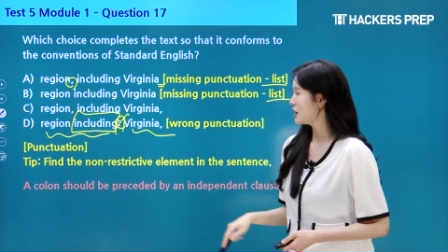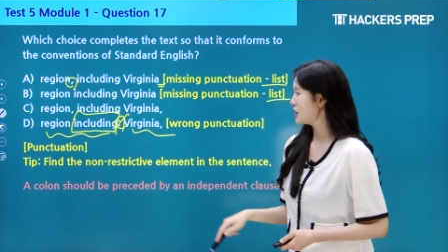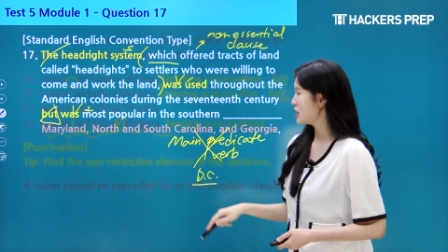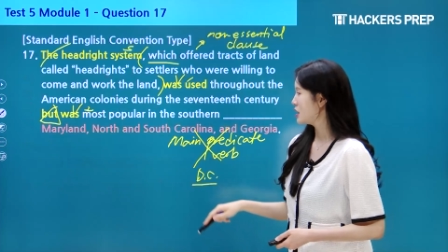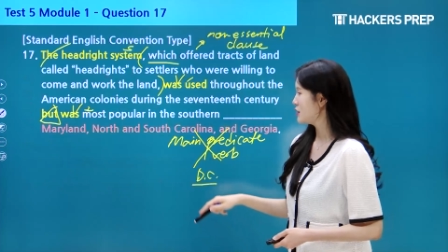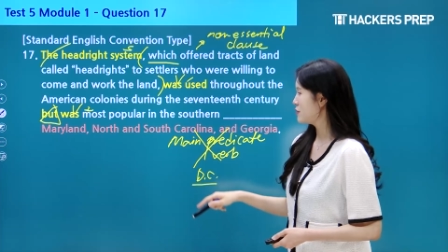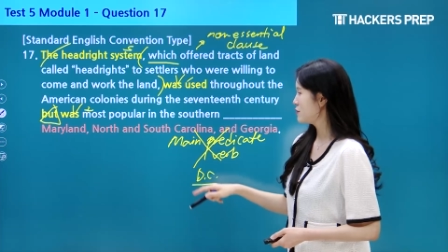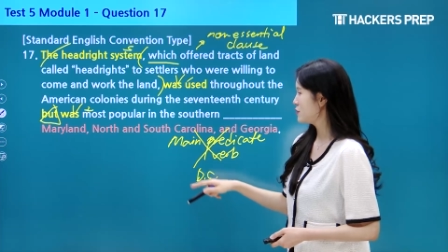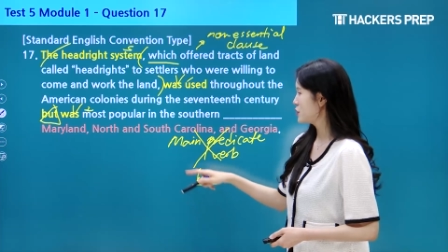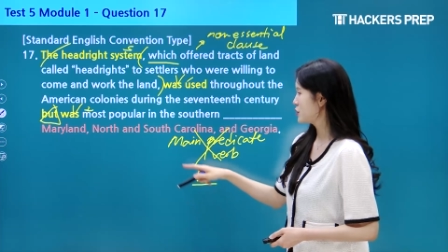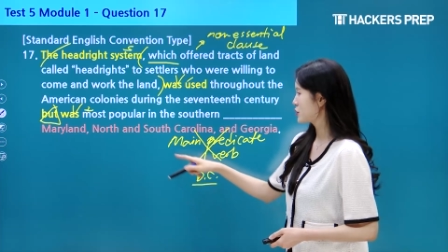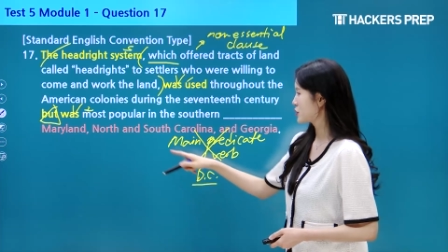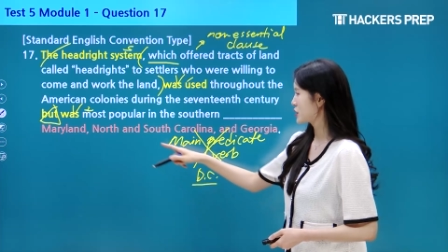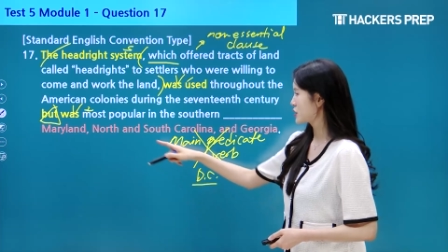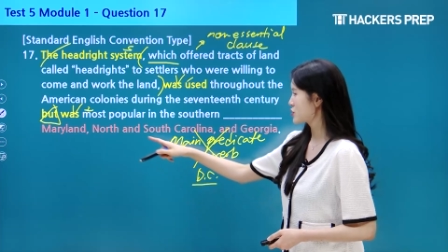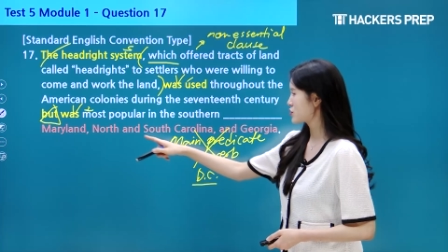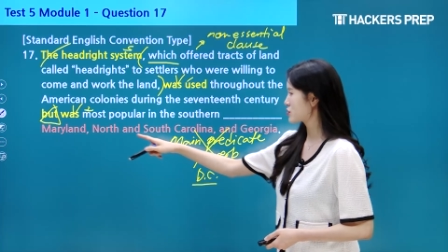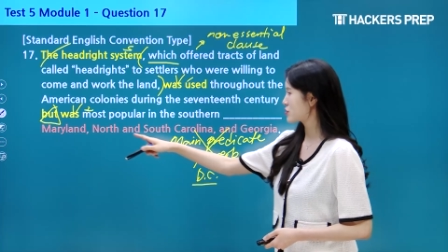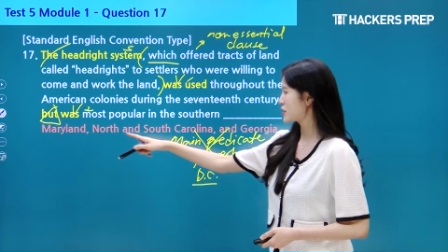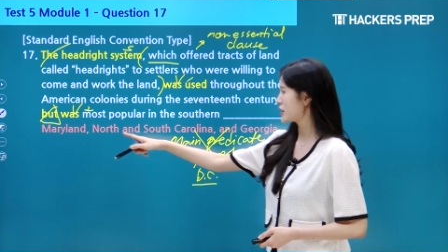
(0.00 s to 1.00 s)
If you're
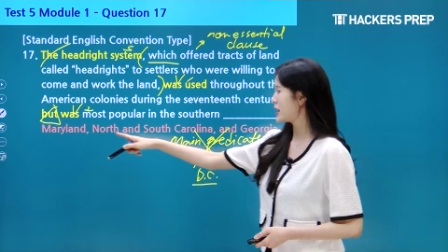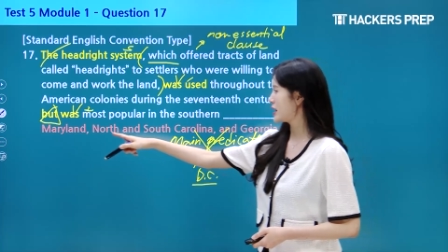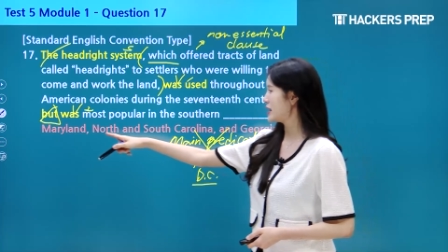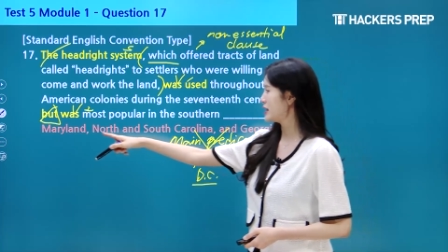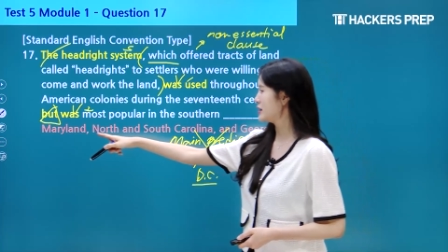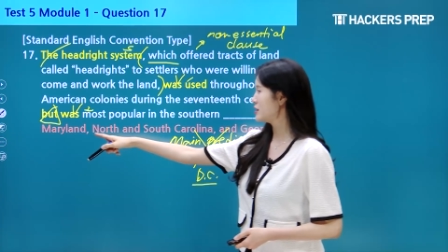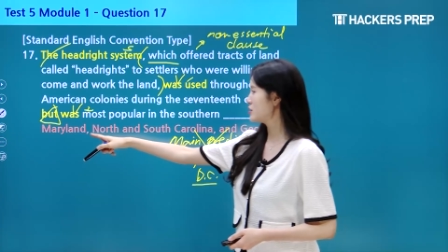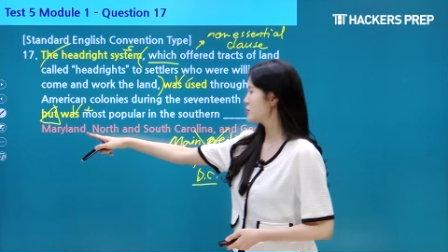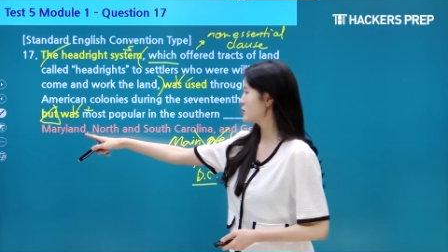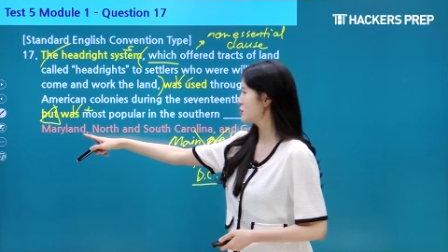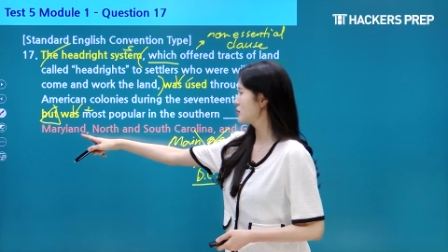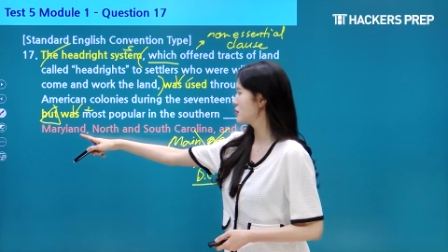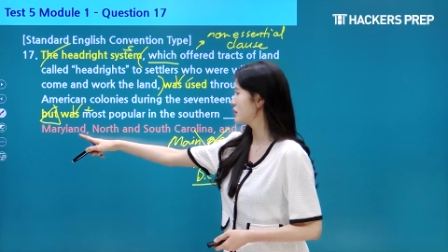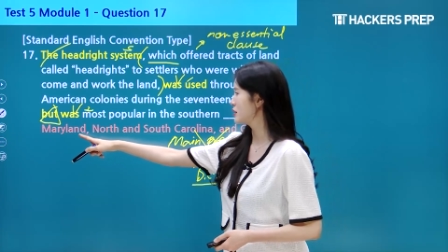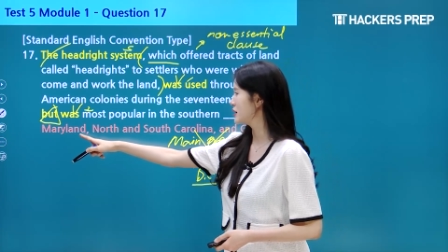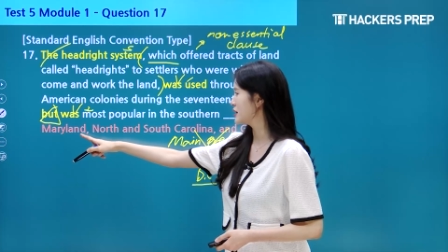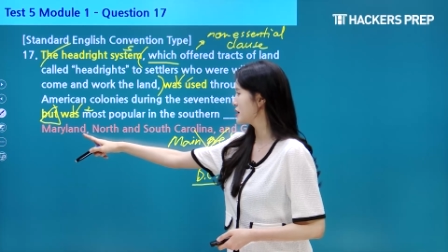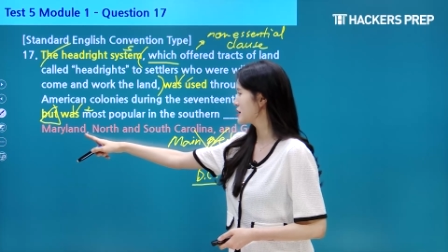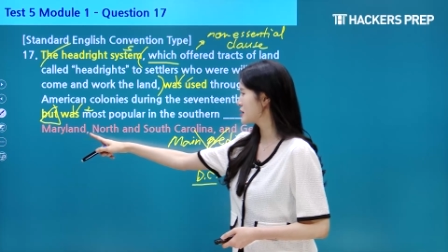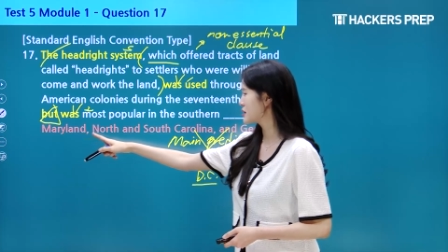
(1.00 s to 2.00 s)
trying to
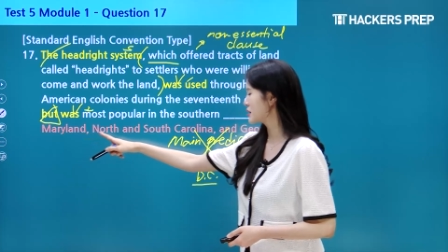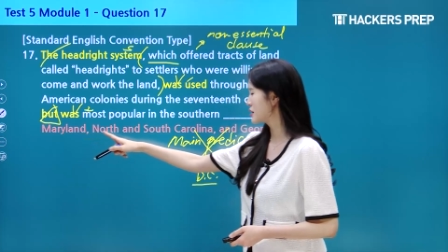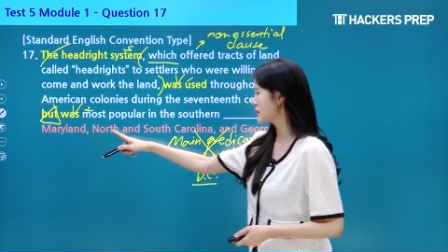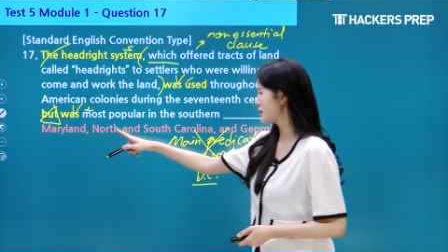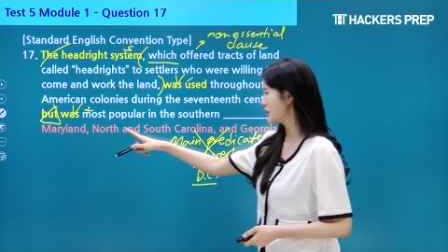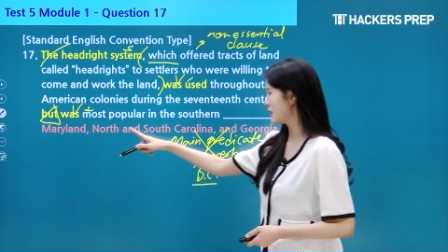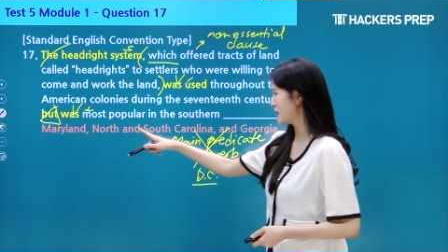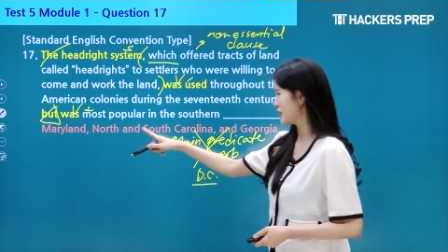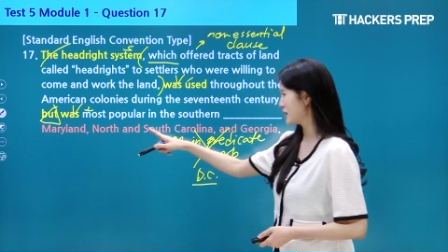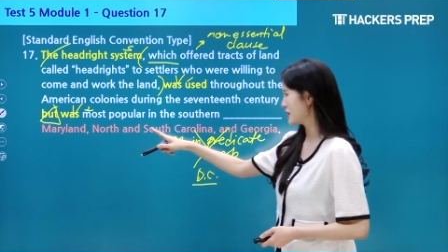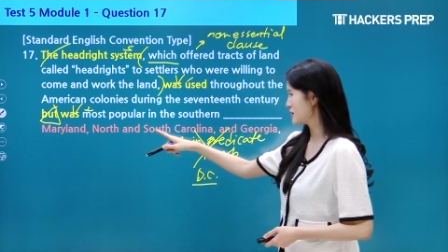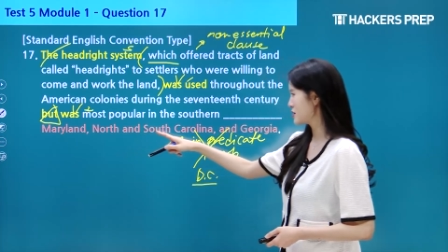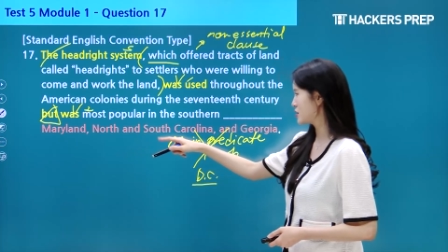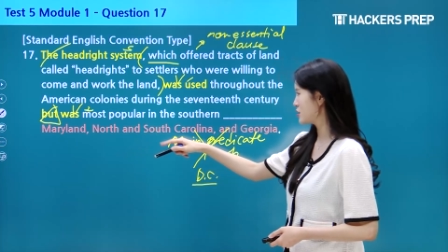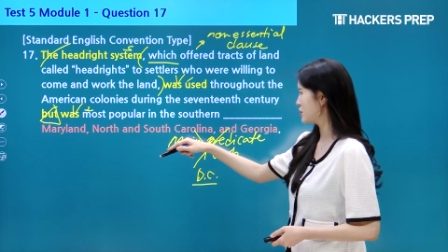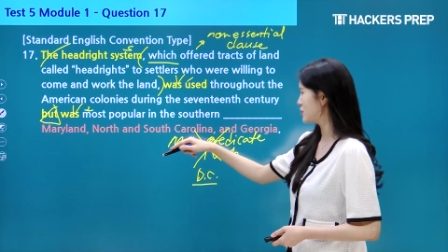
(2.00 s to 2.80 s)
list things,